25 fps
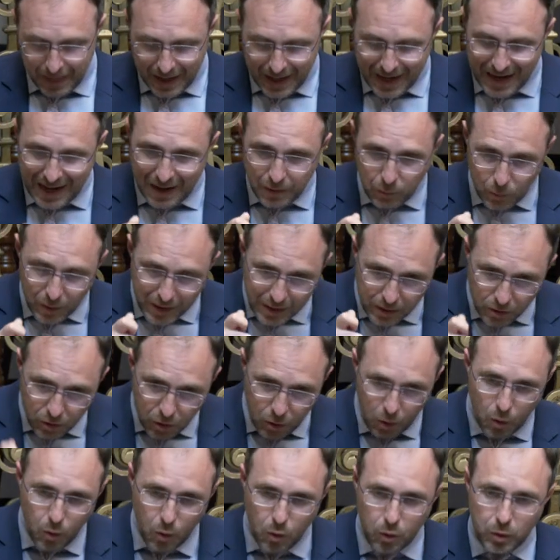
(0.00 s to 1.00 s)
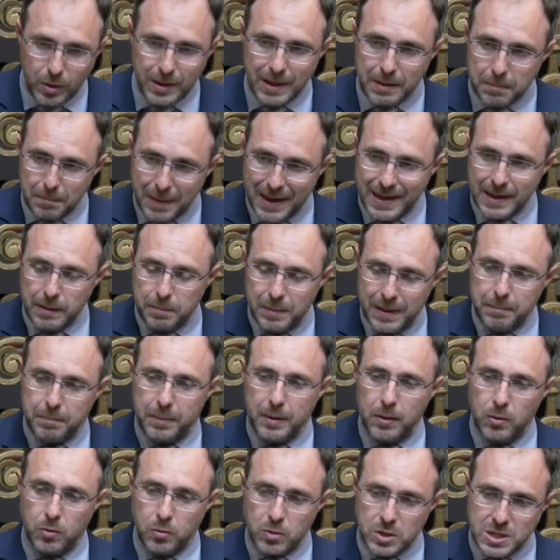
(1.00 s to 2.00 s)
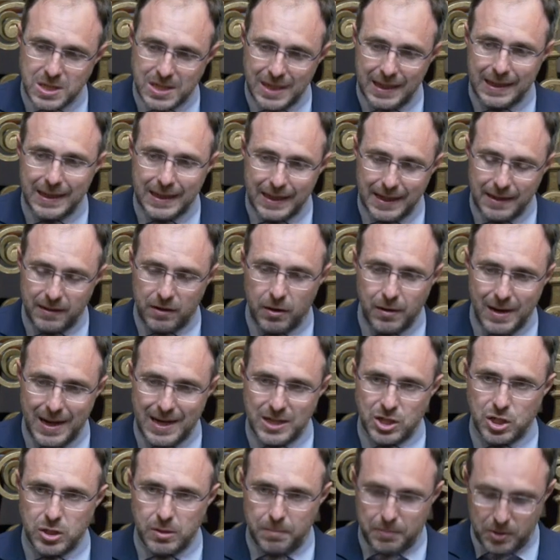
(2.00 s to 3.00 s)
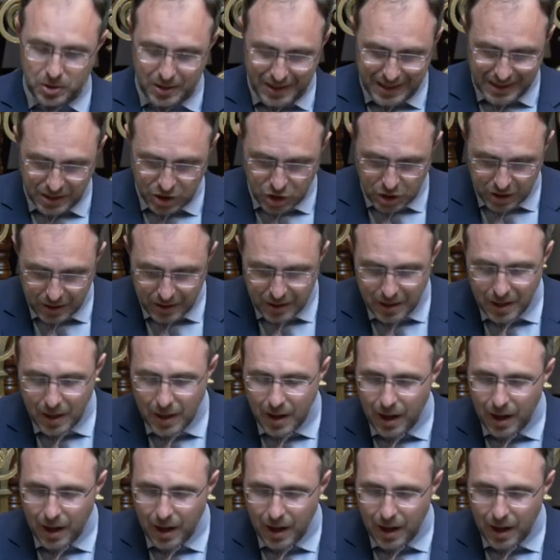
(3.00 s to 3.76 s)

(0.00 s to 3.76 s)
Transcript: And we know that many people who are seeking international protection